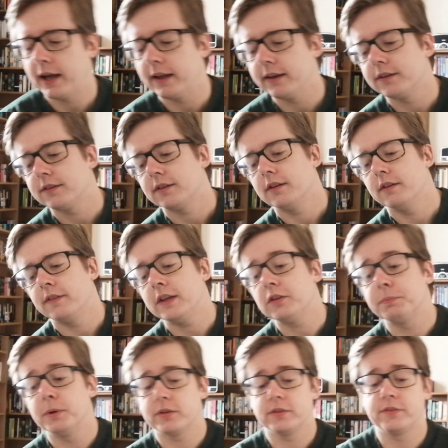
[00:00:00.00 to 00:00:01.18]
And
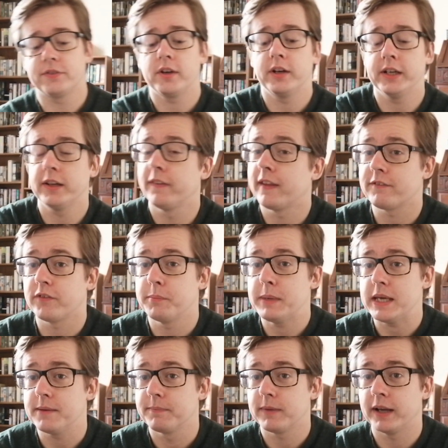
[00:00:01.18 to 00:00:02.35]
these books have certainly done
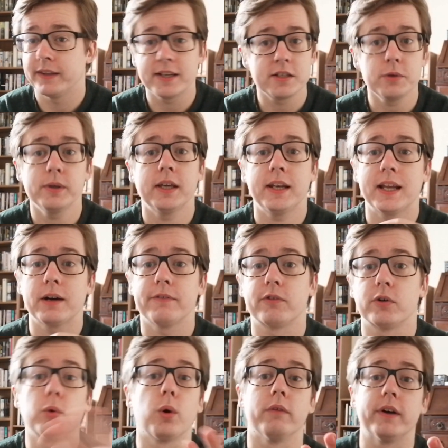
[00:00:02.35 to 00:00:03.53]
that for me, and they're doing it
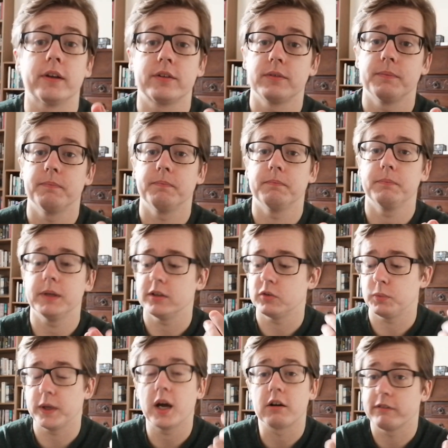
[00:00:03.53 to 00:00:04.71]
now for all of us,
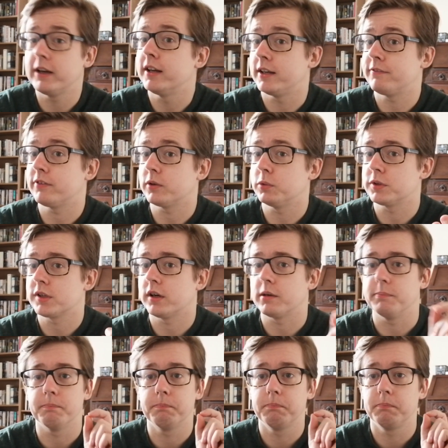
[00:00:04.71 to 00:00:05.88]
because we are in a
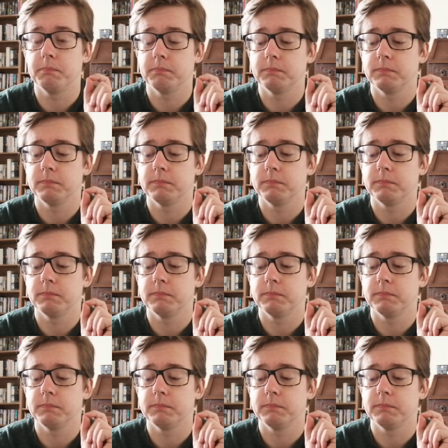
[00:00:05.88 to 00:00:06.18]
difficult time.